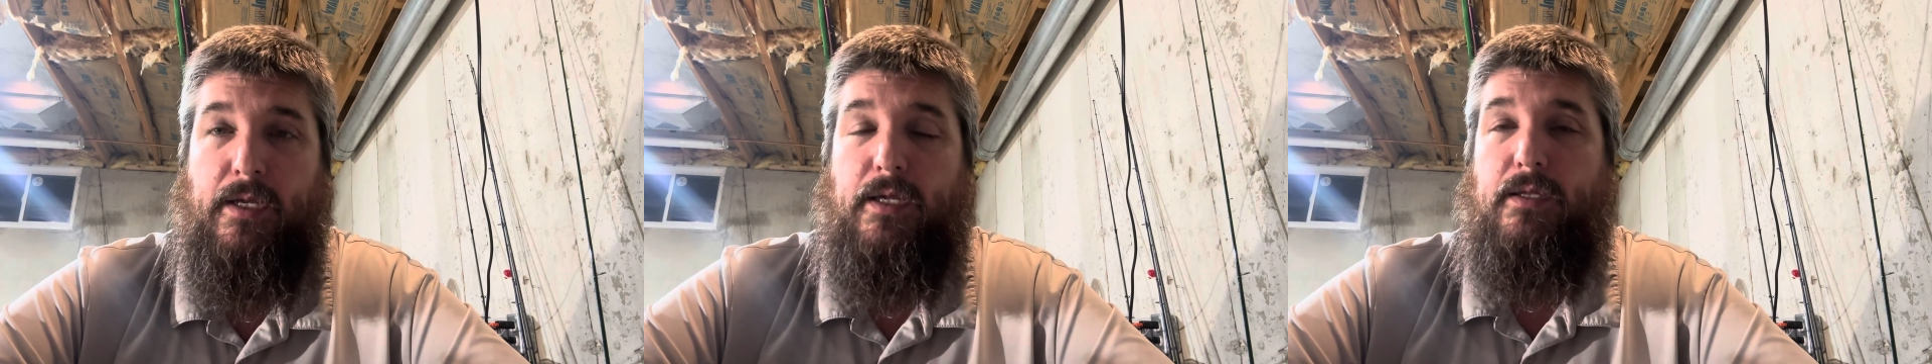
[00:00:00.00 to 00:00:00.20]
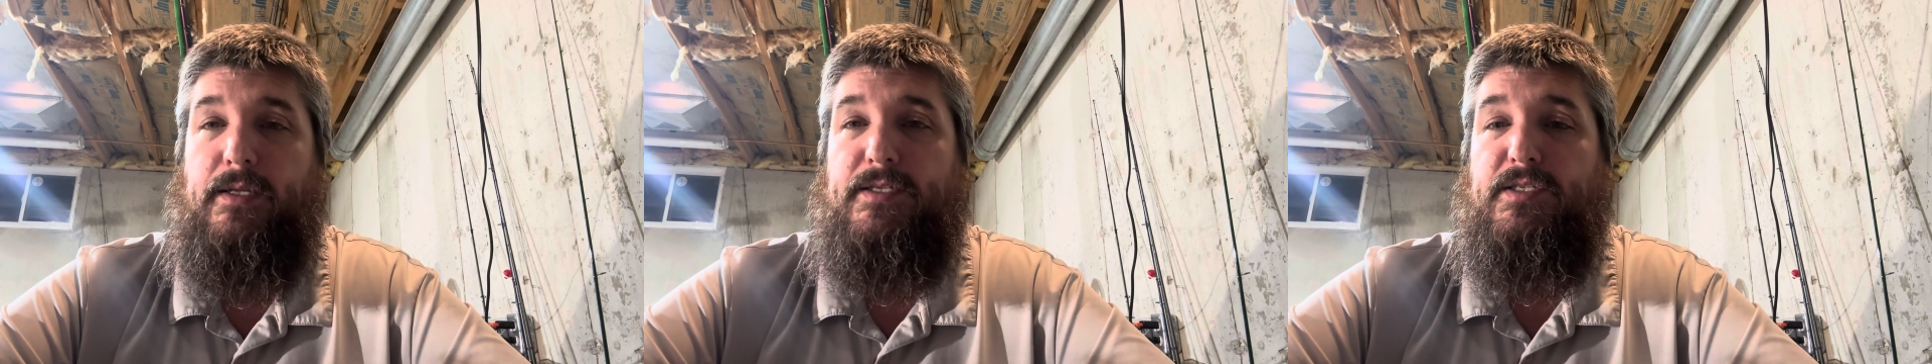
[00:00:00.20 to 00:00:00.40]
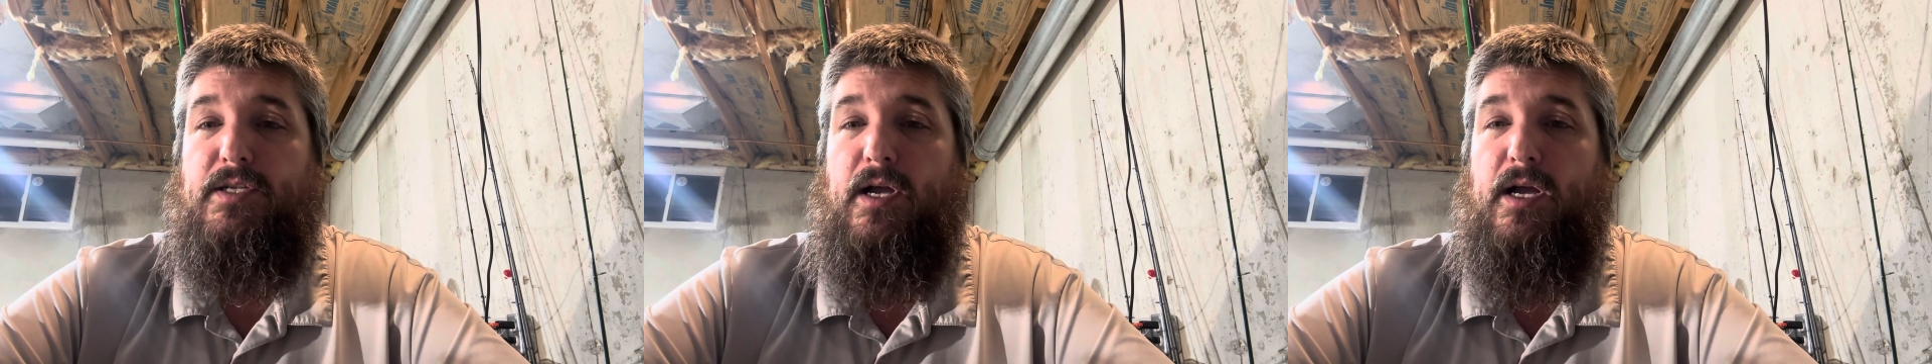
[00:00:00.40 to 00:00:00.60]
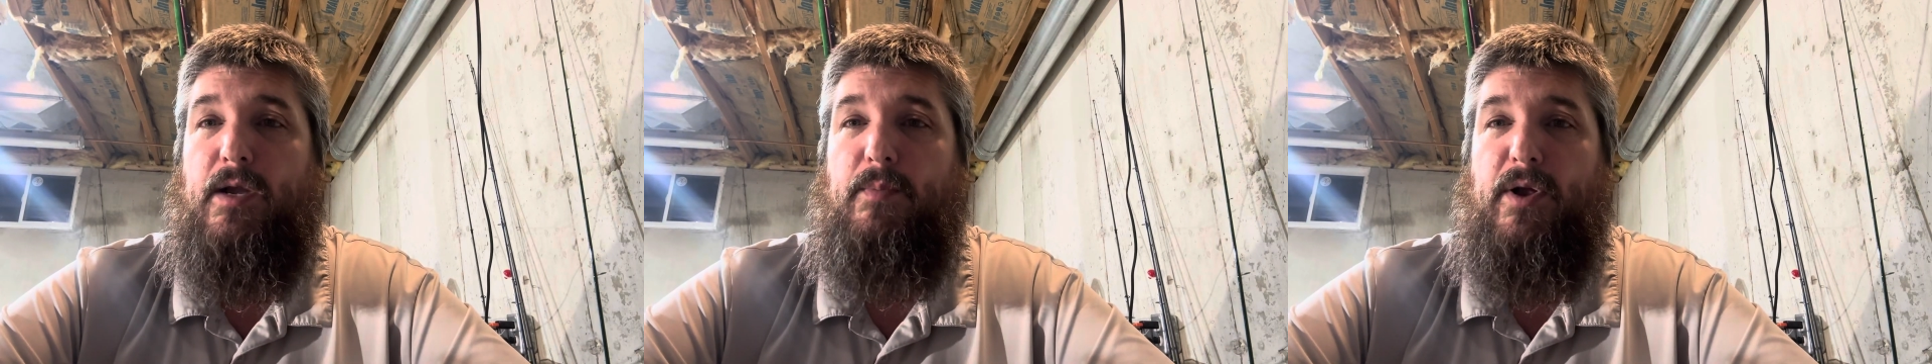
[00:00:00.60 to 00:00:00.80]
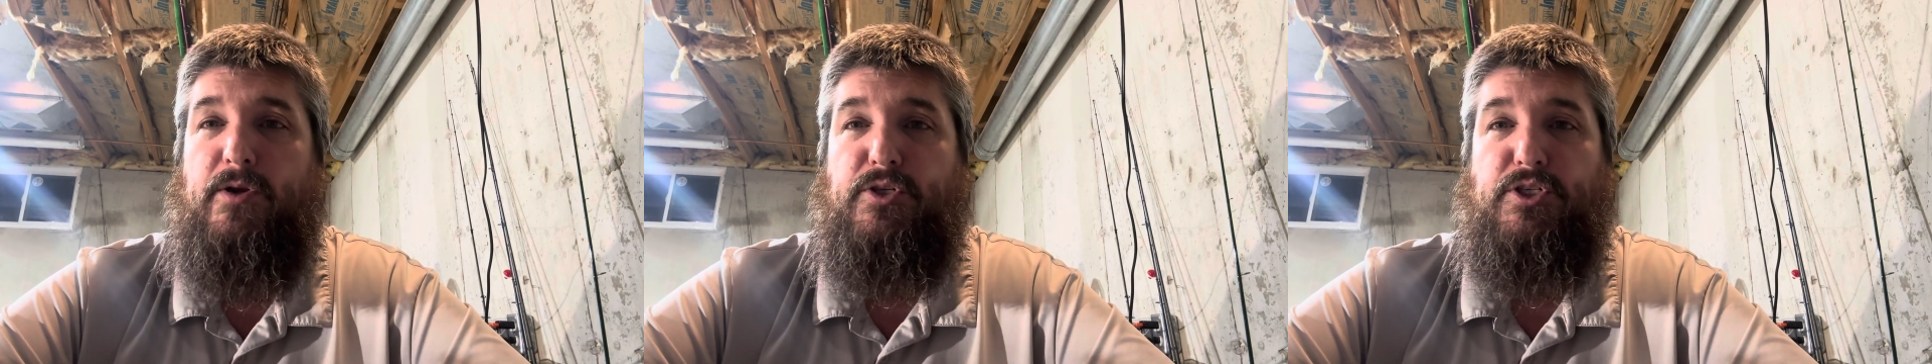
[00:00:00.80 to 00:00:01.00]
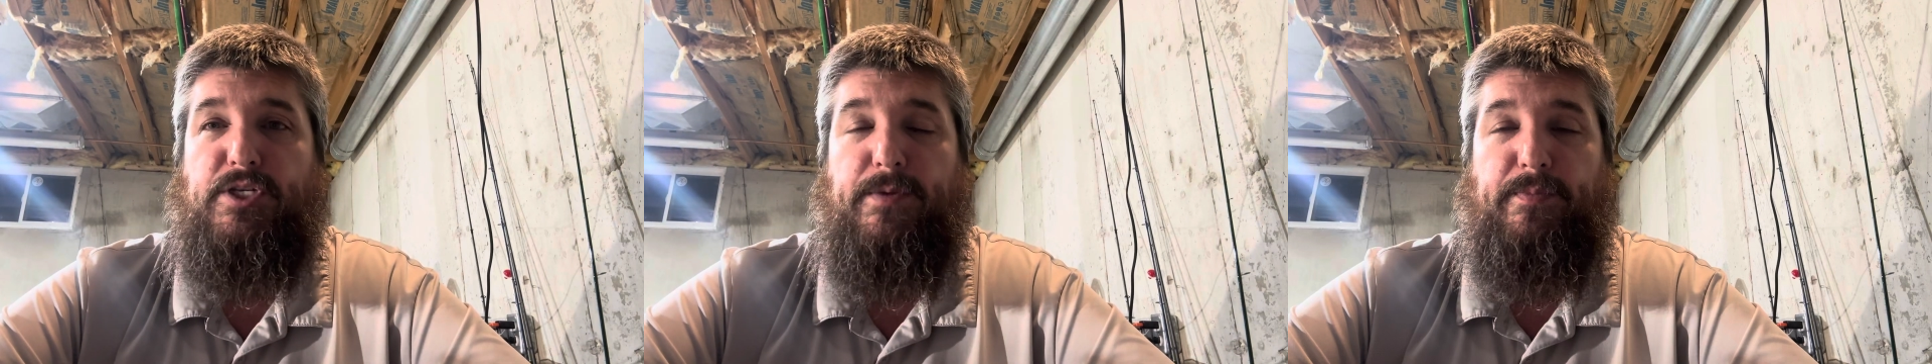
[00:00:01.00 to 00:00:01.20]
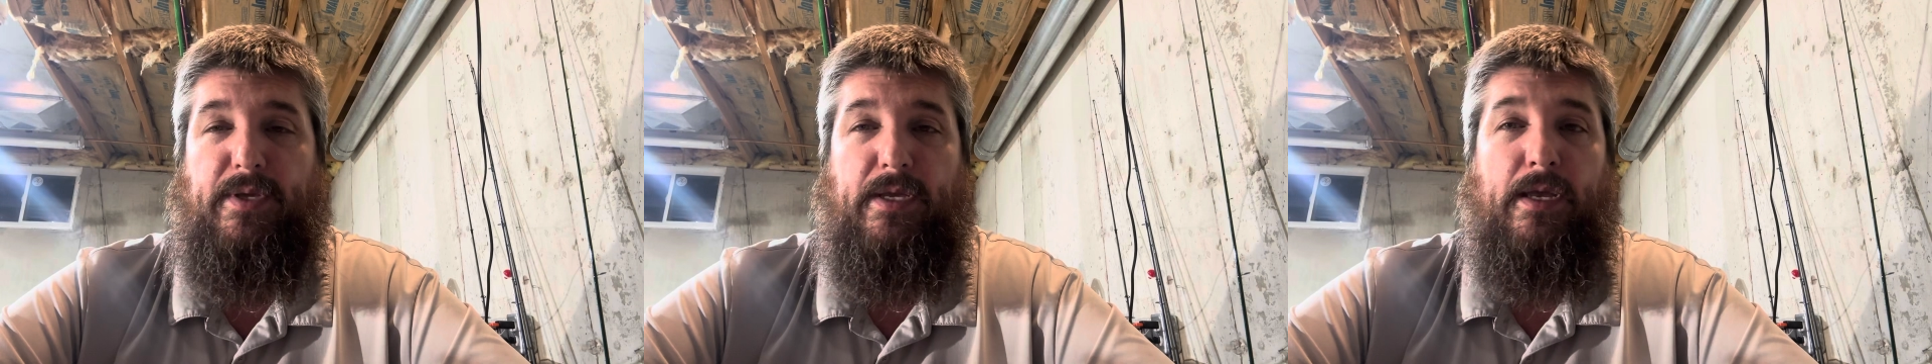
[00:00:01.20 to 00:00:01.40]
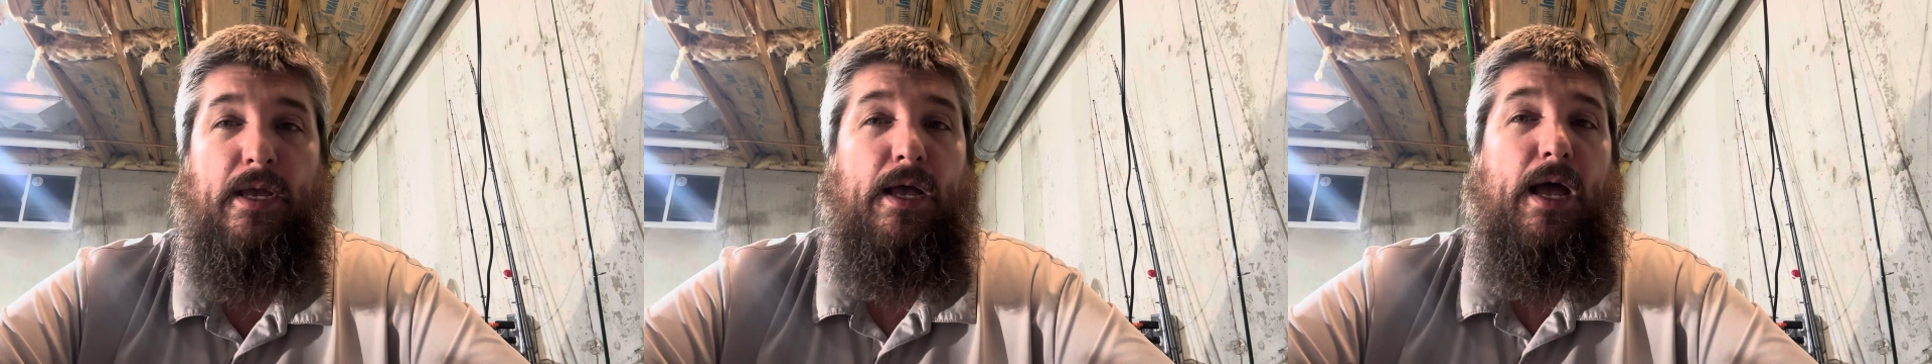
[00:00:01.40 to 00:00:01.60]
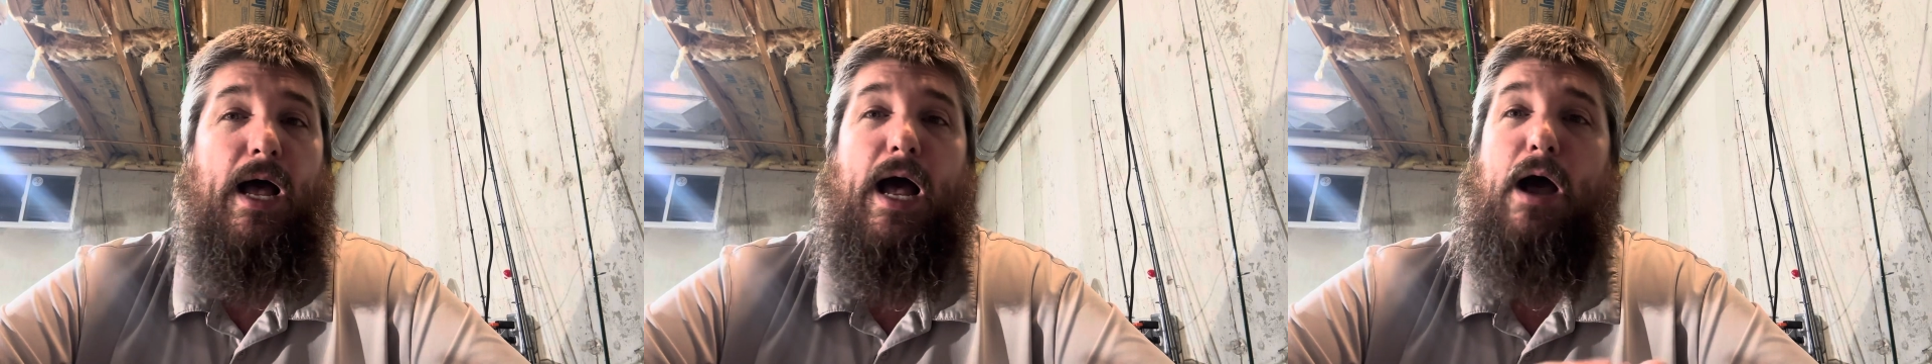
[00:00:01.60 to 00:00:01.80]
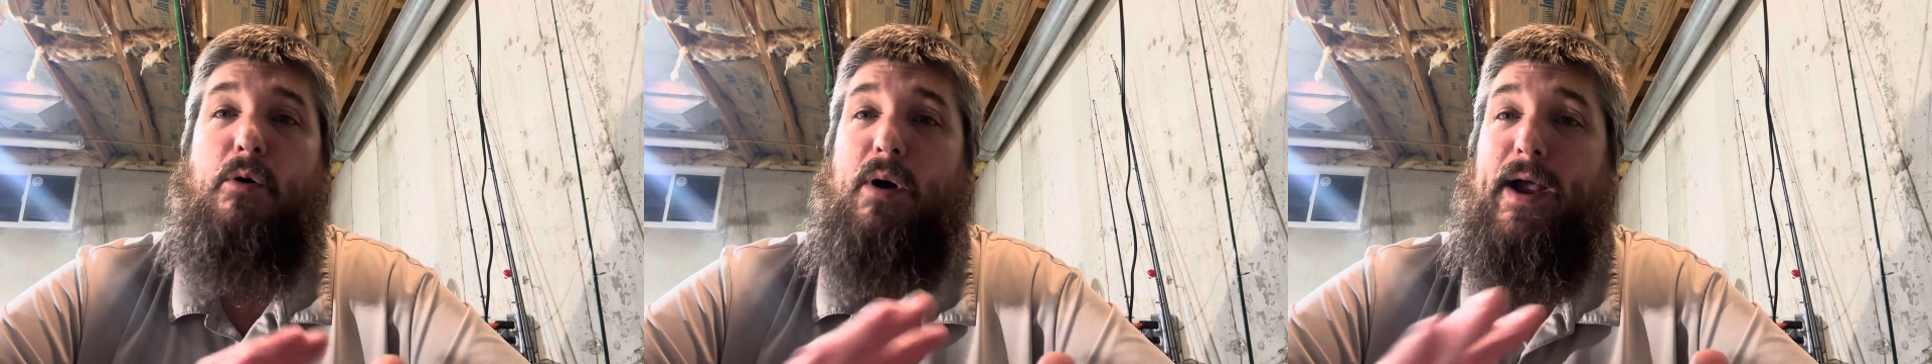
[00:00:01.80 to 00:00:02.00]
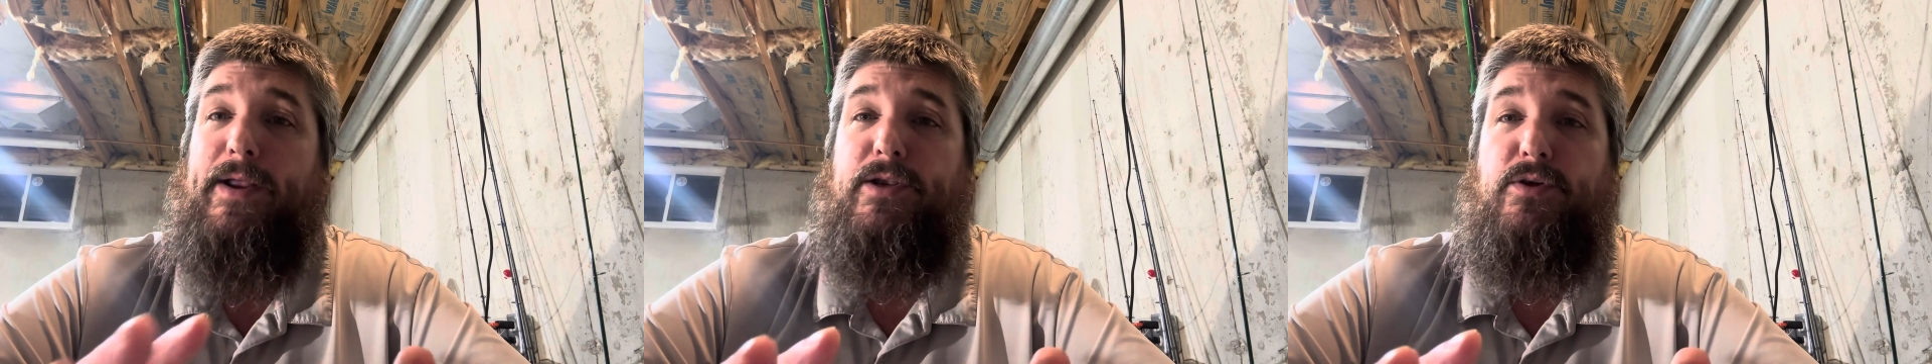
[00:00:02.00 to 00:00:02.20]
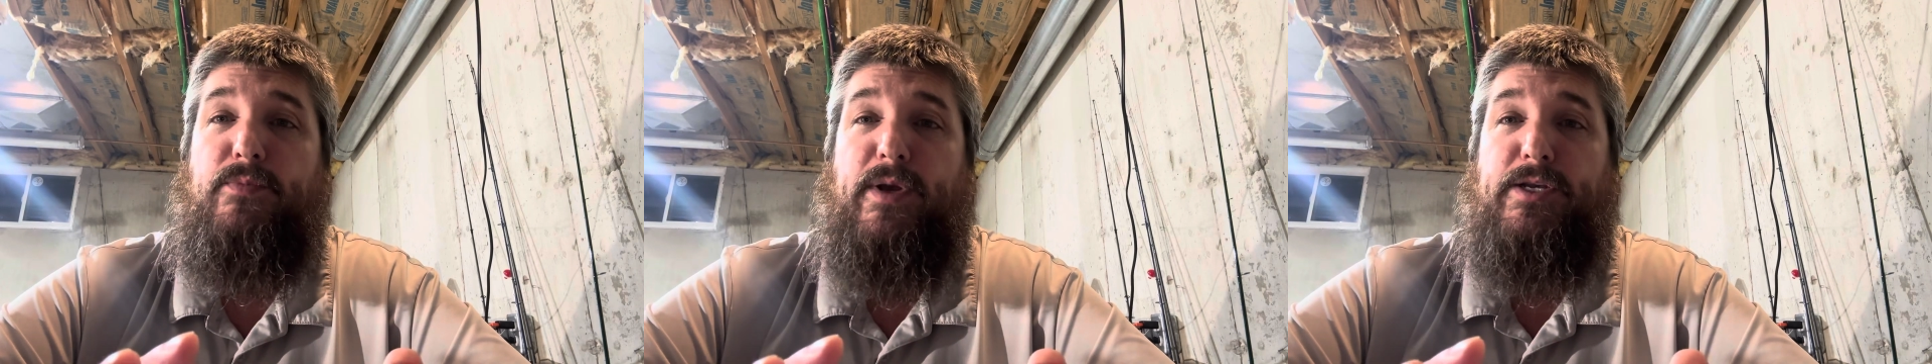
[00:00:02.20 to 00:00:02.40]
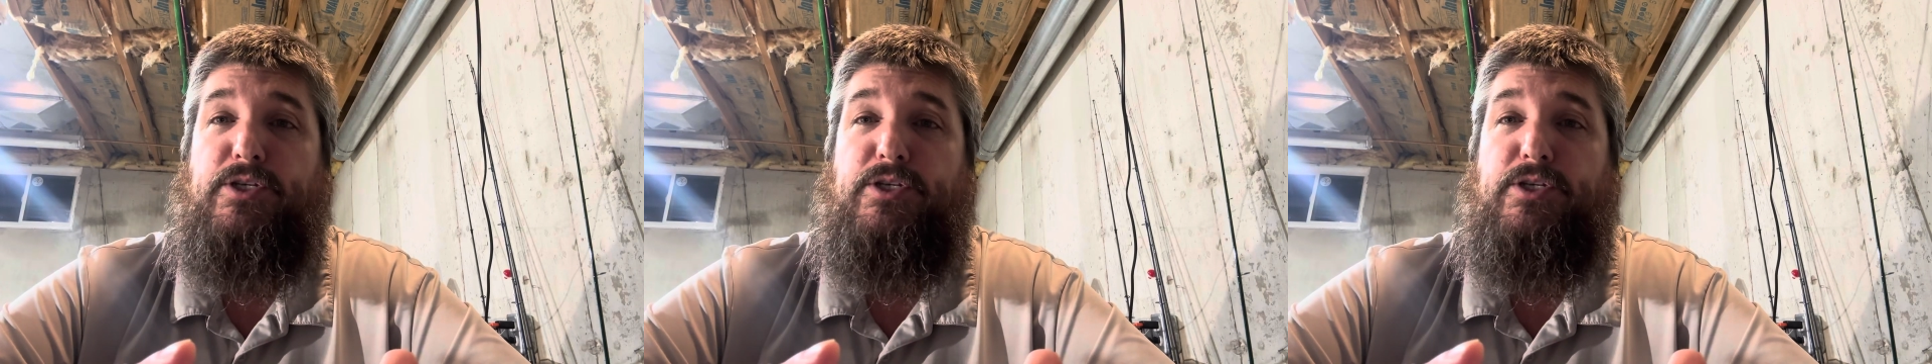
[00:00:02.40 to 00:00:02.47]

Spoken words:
Let's talk about shipping. How I do my